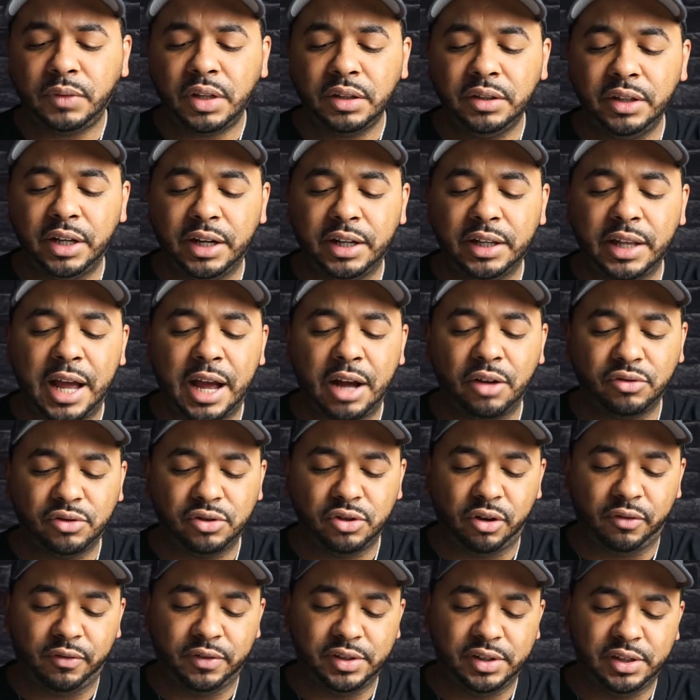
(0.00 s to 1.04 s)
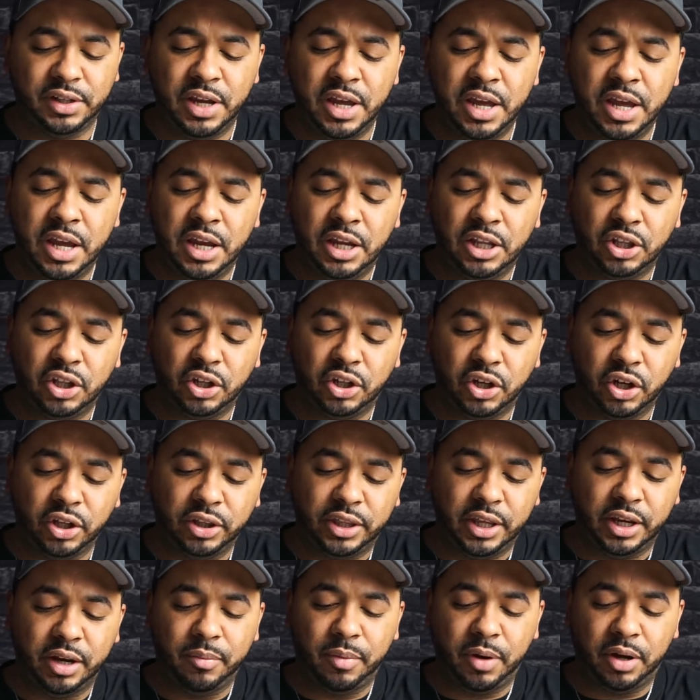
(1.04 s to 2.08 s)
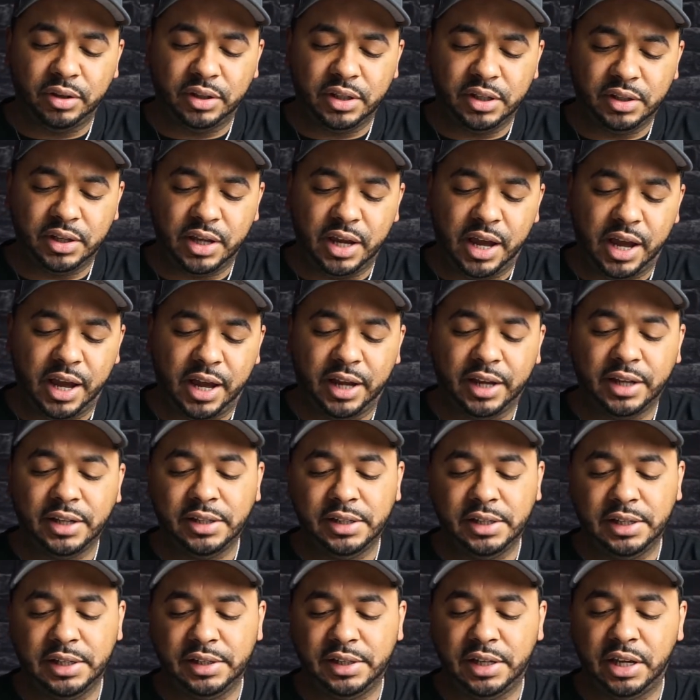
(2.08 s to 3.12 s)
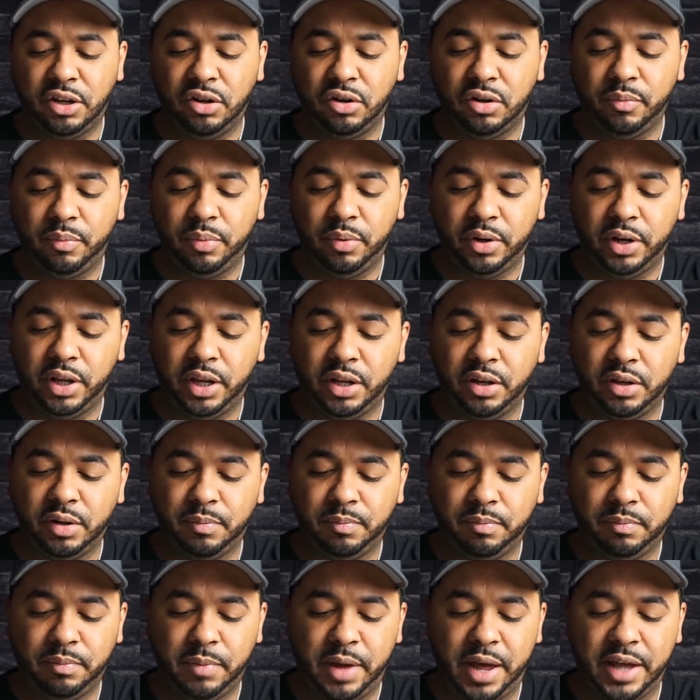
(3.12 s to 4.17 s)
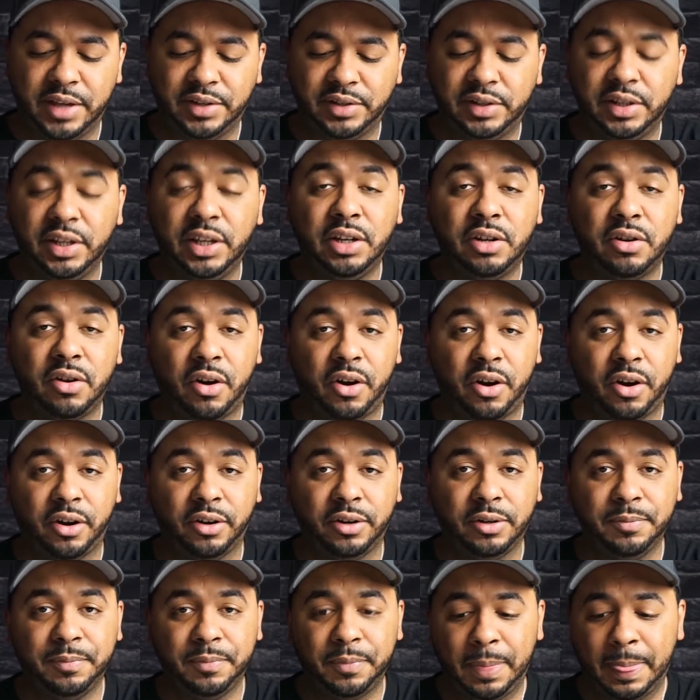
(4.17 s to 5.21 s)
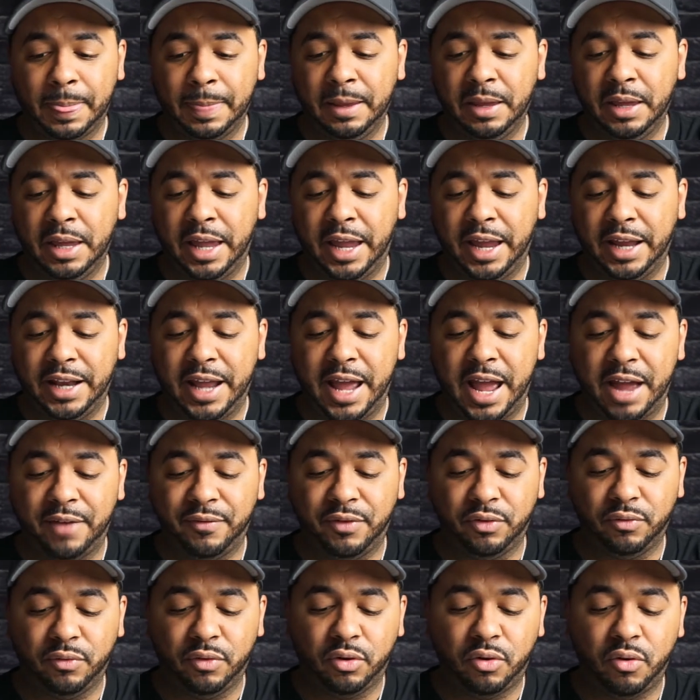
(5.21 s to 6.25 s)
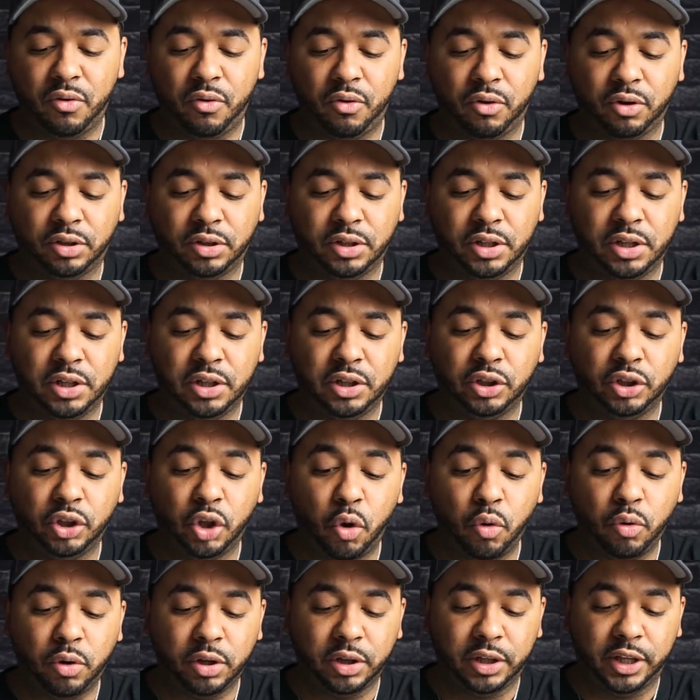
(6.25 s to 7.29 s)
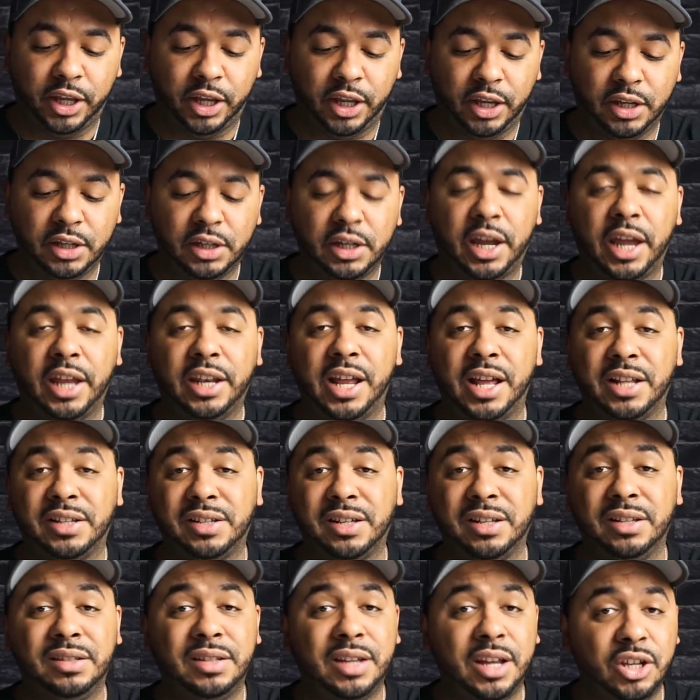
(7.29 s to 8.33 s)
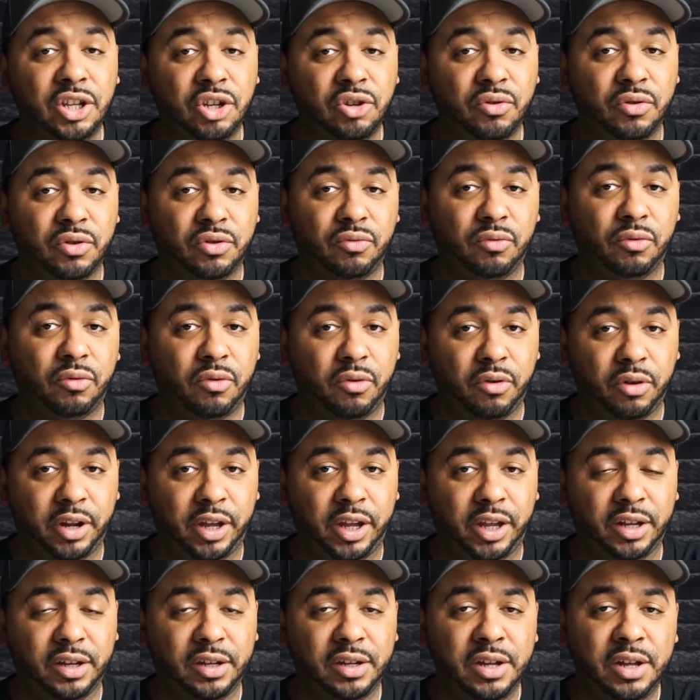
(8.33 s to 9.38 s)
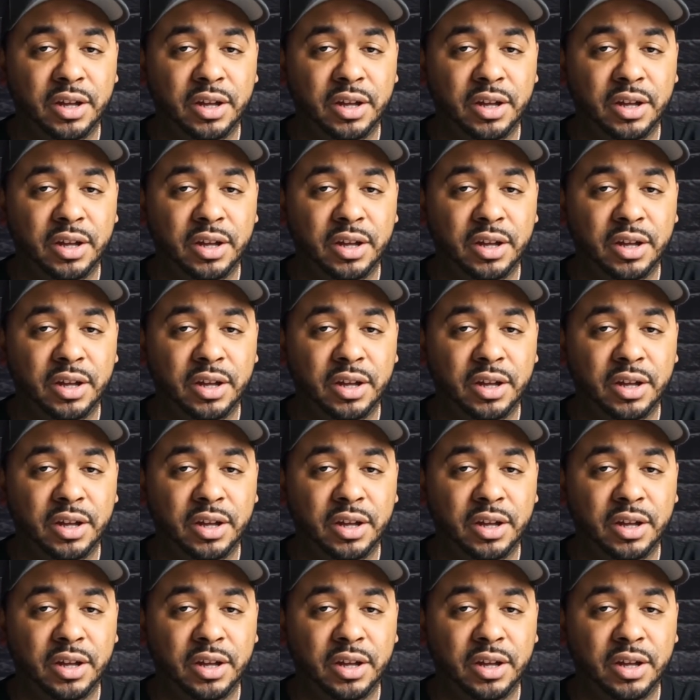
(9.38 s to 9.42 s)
the cloud service. The good thing about this guy is that you can put in SD card and have it record locally, and that's continuous recording